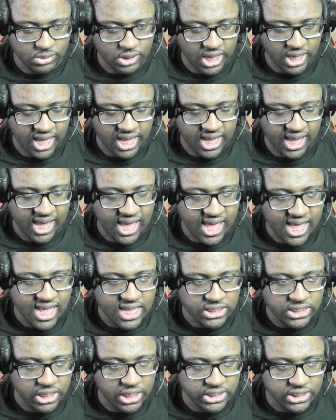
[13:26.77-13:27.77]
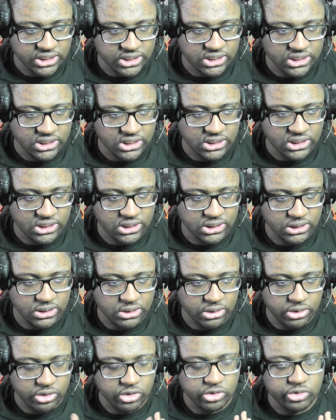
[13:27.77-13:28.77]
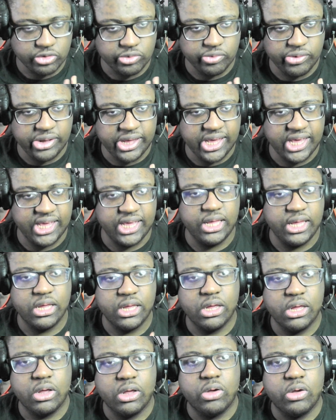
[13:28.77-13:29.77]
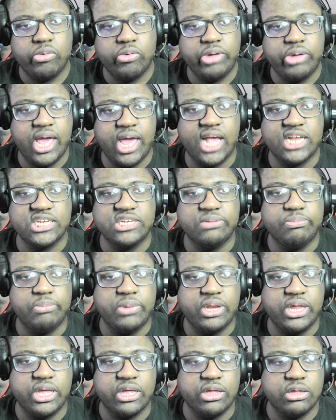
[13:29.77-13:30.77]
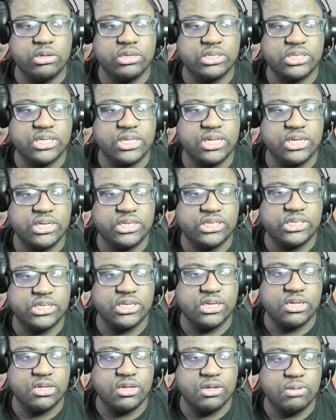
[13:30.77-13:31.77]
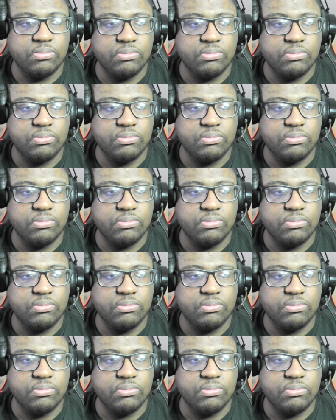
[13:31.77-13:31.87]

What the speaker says: I guess 3 reaction videos, cause I